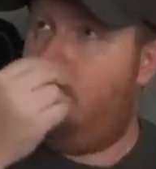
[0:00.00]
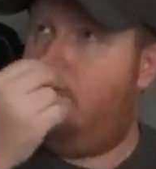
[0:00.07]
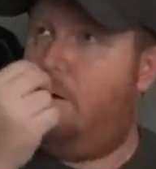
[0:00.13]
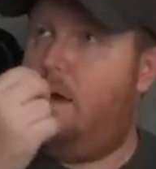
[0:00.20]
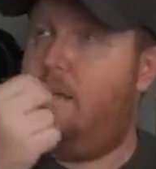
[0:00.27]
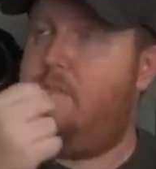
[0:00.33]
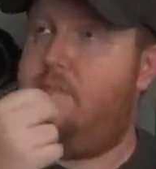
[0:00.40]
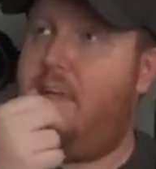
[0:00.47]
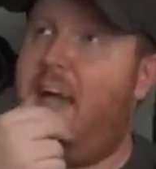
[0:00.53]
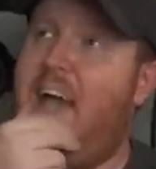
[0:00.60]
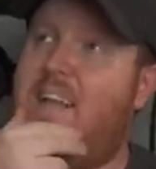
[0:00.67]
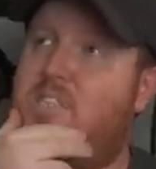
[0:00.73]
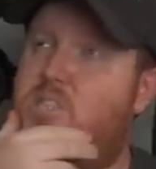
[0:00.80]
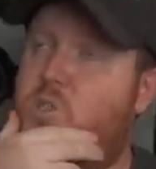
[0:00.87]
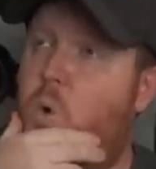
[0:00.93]
but
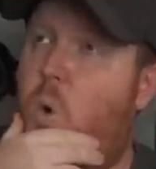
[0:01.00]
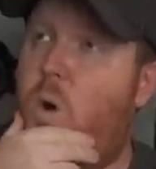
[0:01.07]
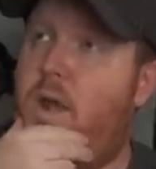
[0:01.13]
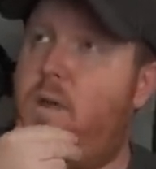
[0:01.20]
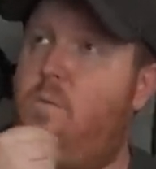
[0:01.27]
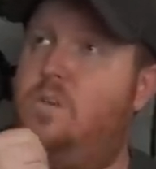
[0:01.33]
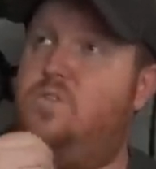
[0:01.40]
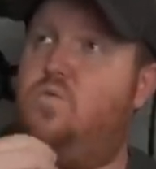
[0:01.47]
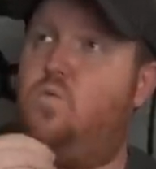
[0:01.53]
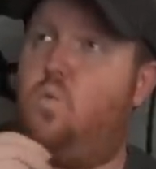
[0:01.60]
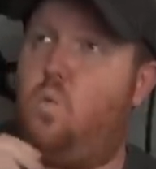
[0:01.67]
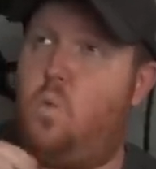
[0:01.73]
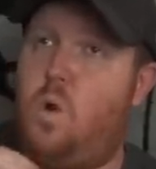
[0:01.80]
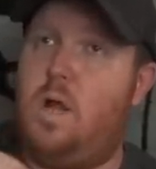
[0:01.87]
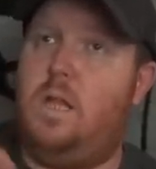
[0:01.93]
that story was
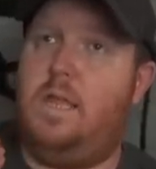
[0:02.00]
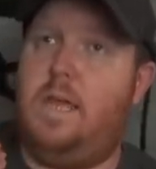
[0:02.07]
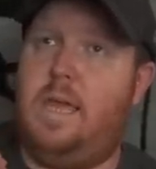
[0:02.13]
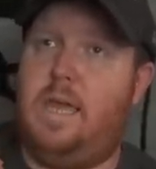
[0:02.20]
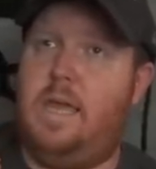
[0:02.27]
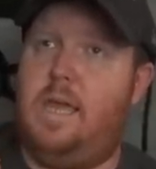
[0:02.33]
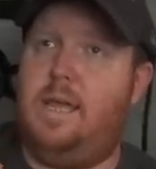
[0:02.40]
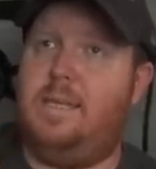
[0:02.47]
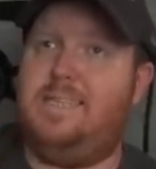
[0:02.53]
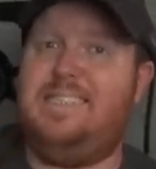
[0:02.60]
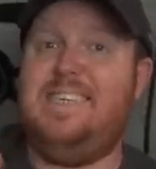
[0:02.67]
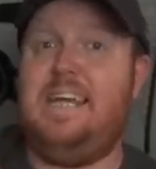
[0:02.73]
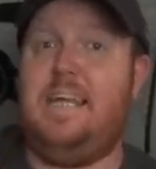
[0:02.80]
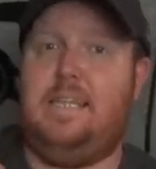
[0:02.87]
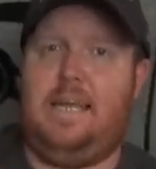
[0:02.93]
really
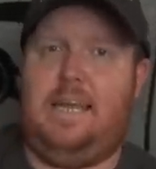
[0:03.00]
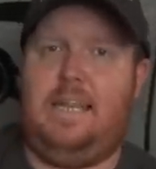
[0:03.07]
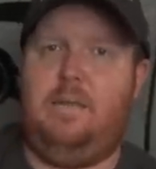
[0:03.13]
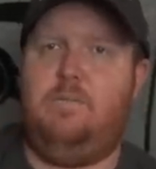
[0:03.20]
titillating.